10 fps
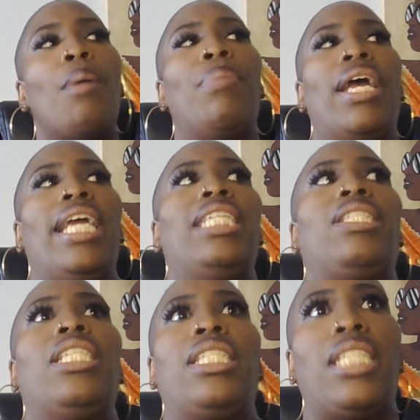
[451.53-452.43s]
but
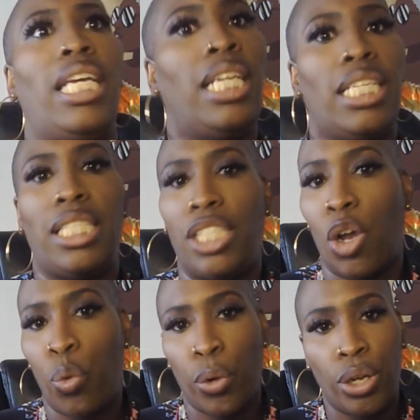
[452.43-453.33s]
it is
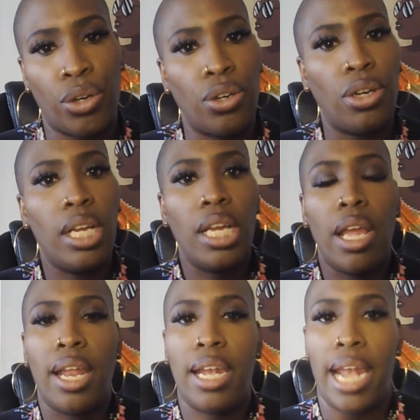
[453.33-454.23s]
so real
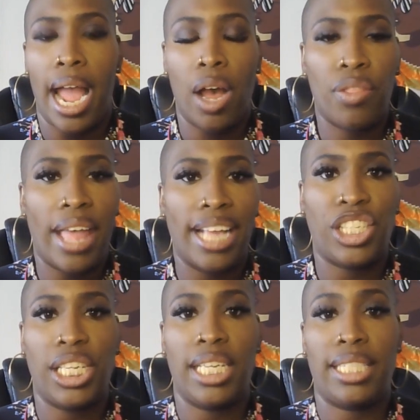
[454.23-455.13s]
now that
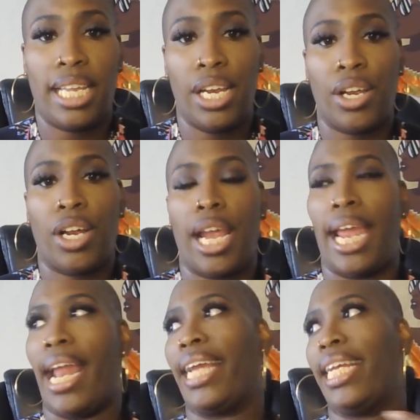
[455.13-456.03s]
she is here
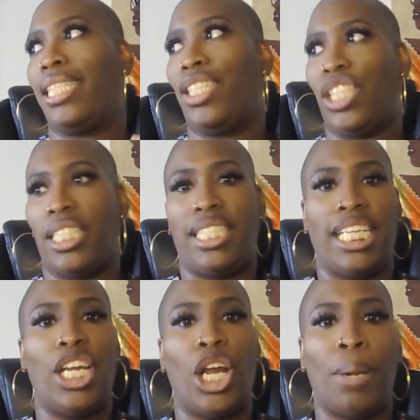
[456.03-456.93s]
and I get to just
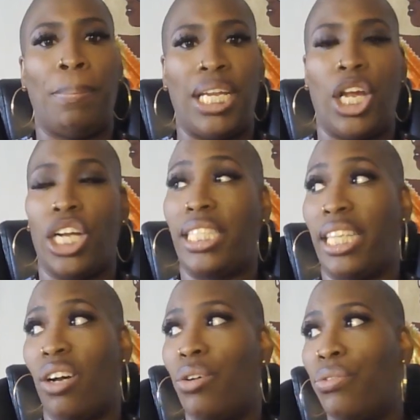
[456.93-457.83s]
see her be
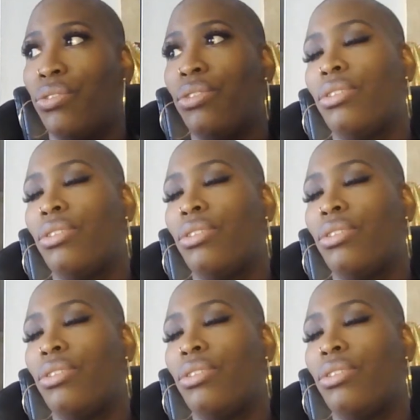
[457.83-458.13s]
herself